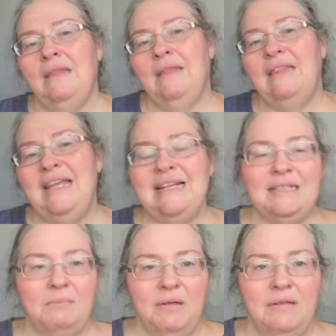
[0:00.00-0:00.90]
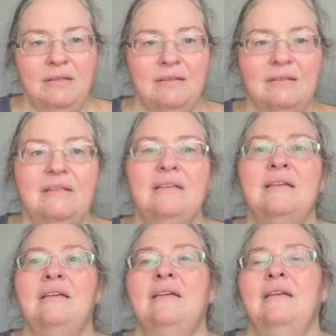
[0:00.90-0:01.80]
next month
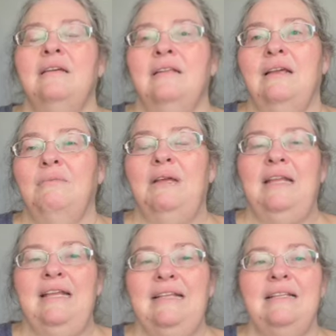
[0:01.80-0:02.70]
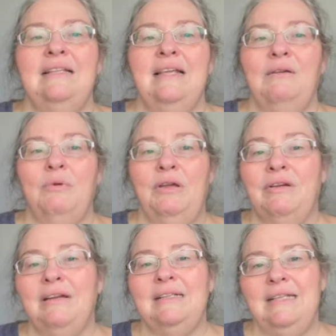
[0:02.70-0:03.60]
that we
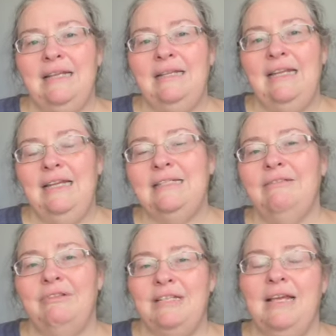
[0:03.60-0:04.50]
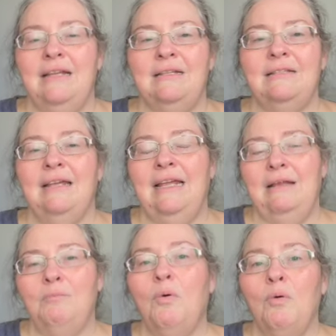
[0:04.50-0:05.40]
need to attend
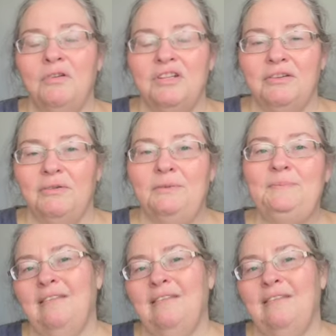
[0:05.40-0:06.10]
in Portugal.